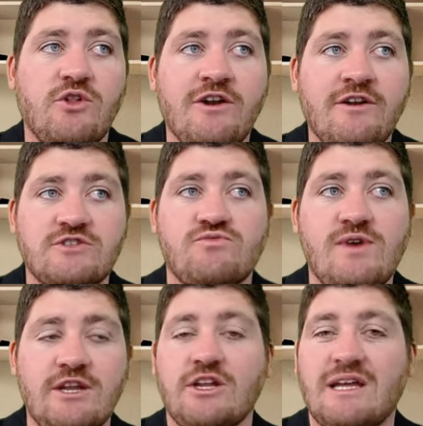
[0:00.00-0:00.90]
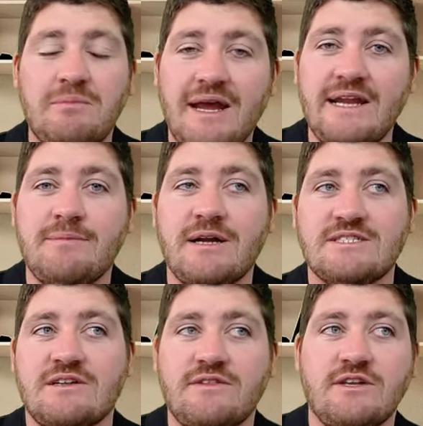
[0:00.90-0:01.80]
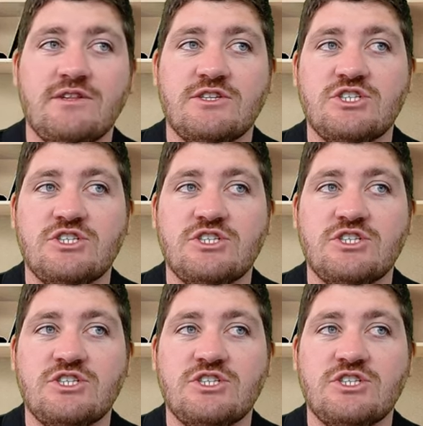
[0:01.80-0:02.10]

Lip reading: none of us are really going to complain about some of the